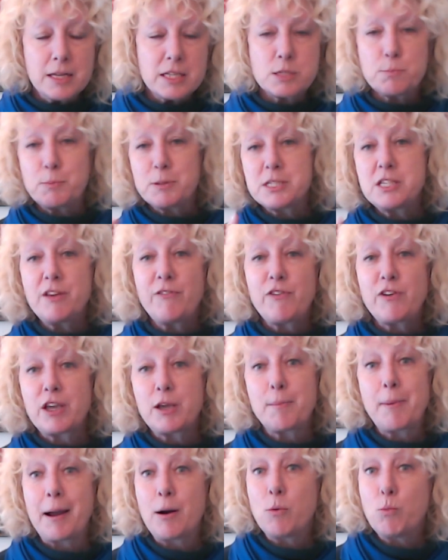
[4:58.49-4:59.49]
specific
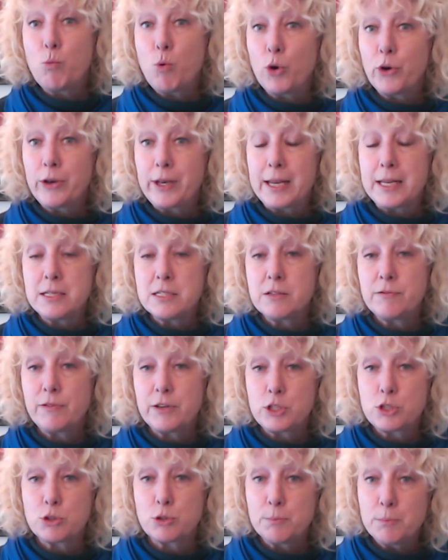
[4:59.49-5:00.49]
about one
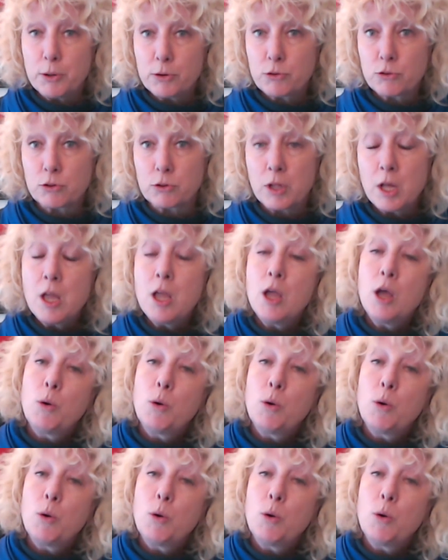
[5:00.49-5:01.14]
individual muscle?